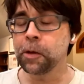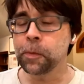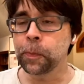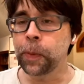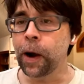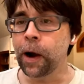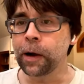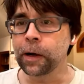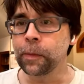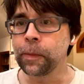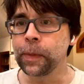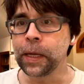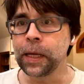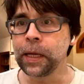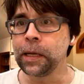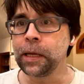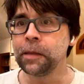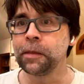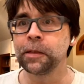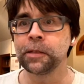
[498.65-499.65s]
another part of
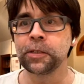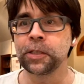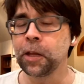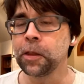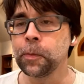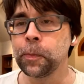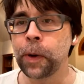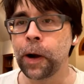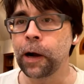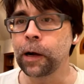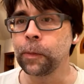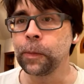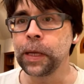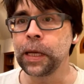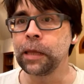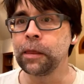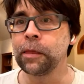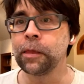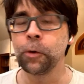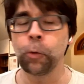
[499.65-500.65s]
me there's another part of
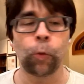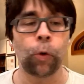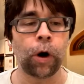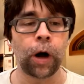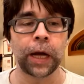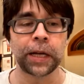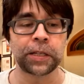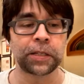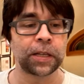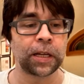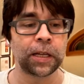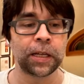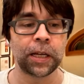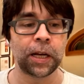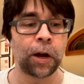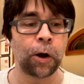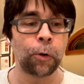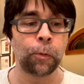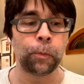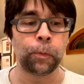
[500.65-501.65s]
me that wants
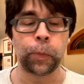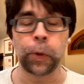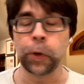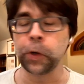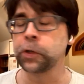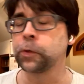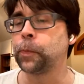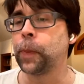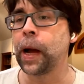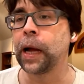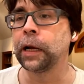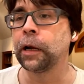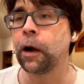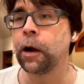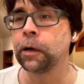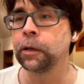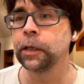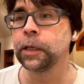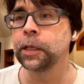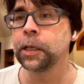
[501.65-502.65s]
you know books
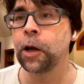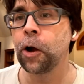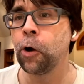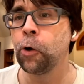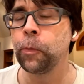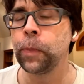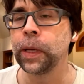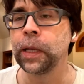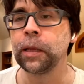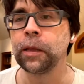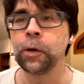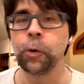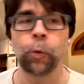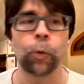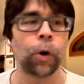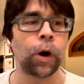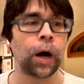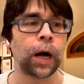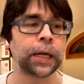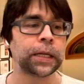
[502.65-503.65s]
by harlan coben
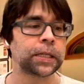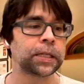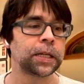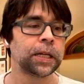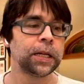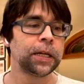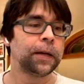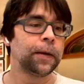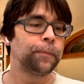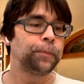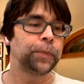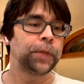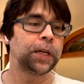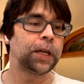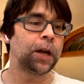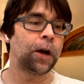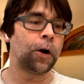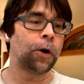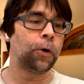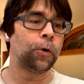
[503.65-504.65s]
that wants
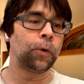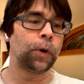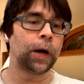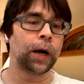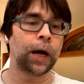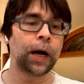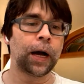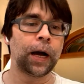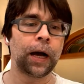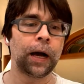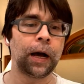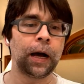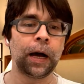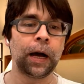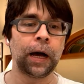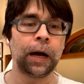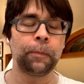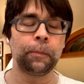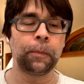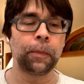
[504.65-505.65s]
you know uh,
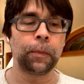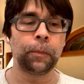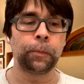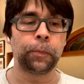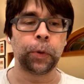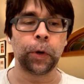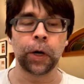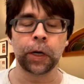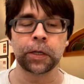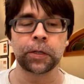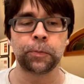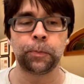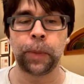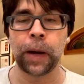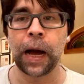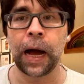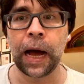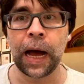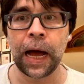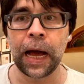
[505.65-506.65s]
uh, books
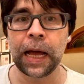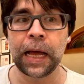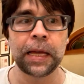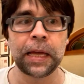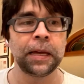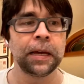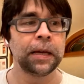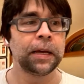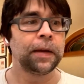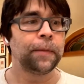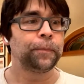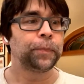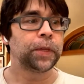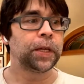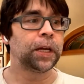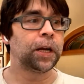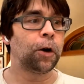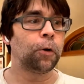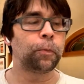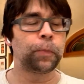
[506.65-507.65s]
by
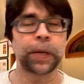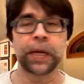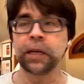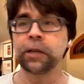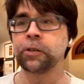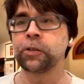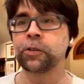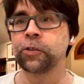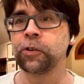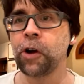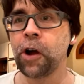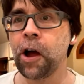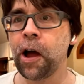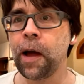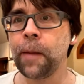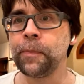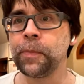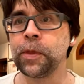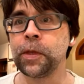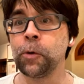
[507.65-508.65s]
you know peter
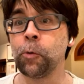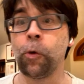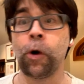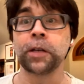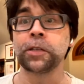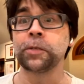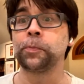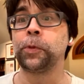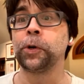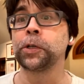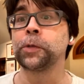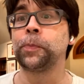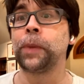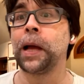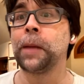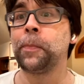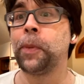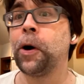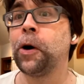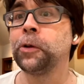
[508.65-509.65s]
straub that wants
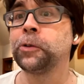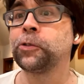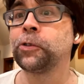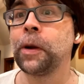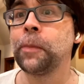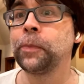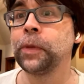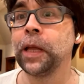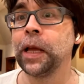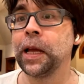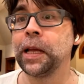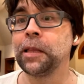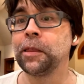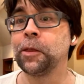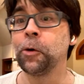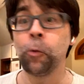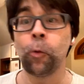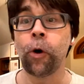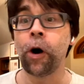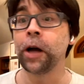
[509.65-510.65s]
books by paul
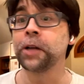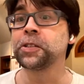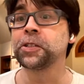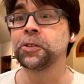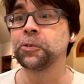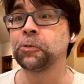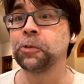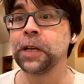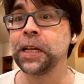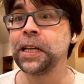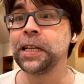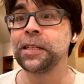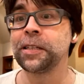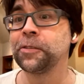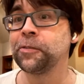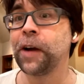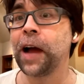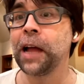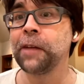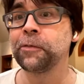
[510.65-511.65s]
tremblay that wants to
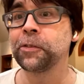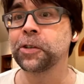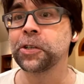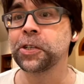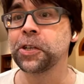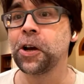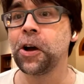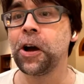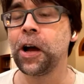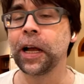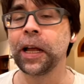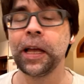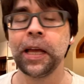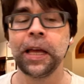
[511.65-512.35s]
read Survivor Song